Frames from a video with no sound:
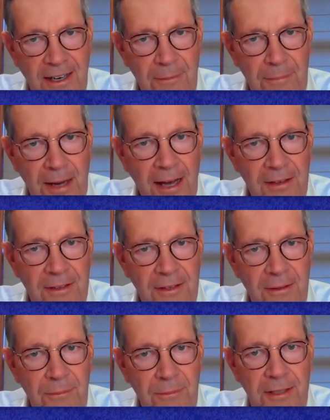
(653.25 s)
about
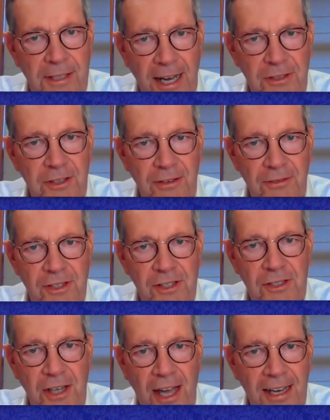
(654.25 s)
protection of
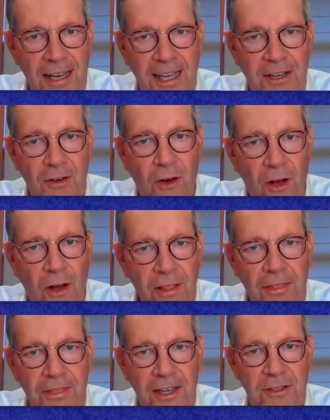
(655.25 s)
society and
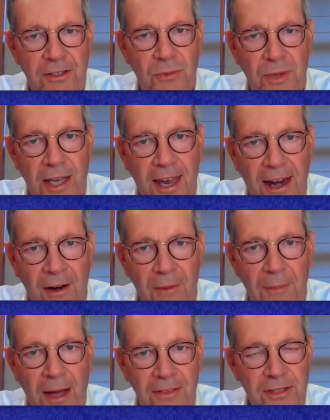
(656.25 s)
all the things that we care
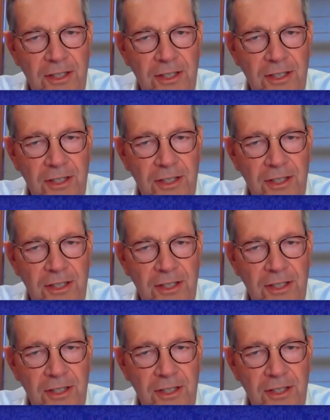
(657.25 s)
about.